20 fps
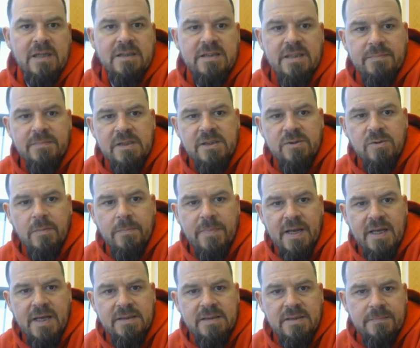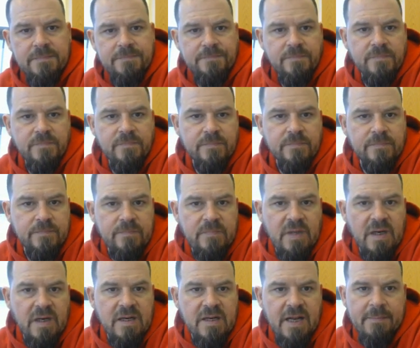All right, same things with base.
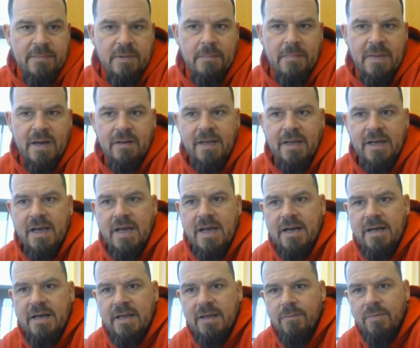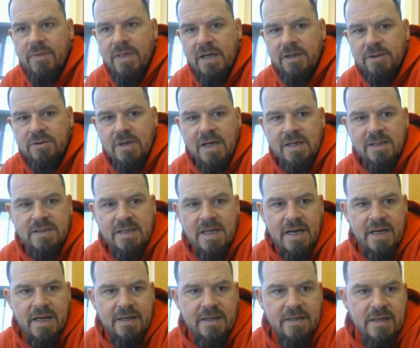Name the metal ending in with
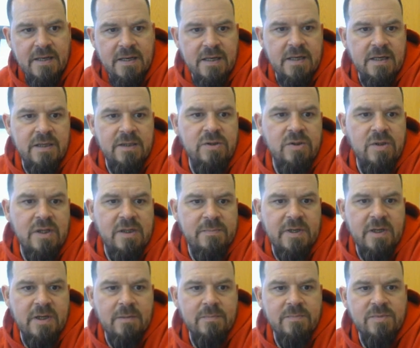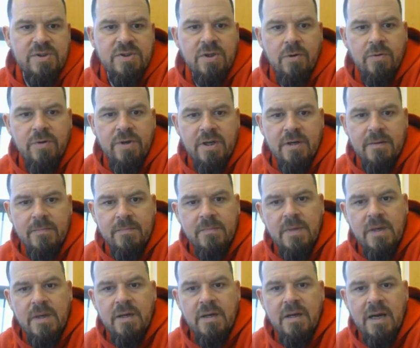hydroxide. So that becomes
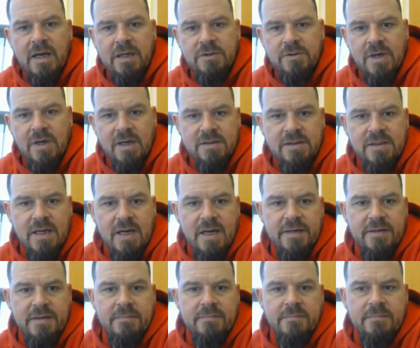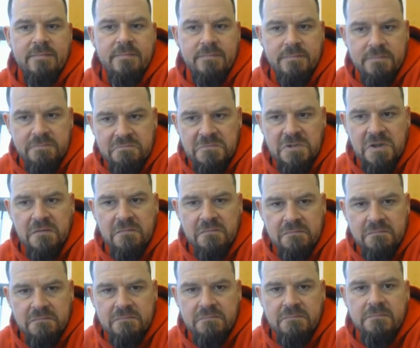sodium hydroxide. Done.
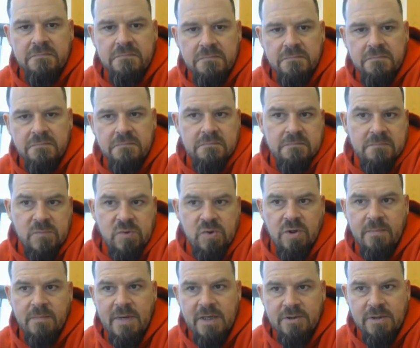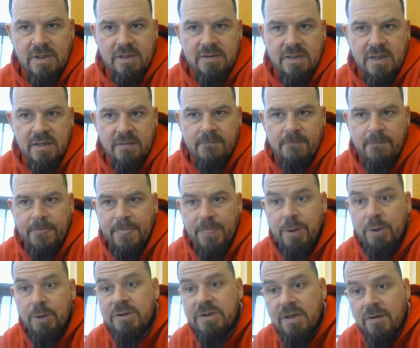Sodium hydroxide.
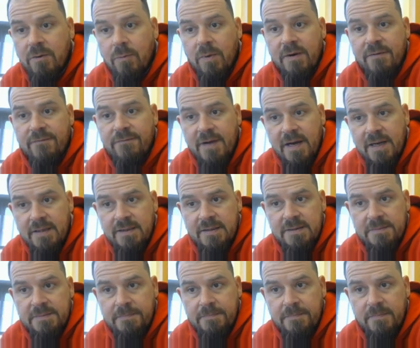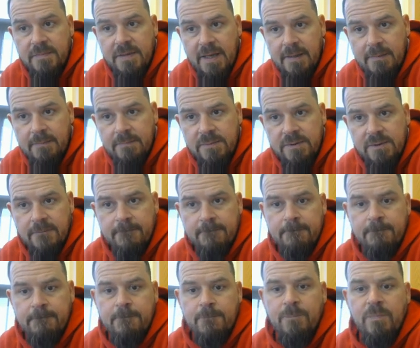You just got to know where to find these names.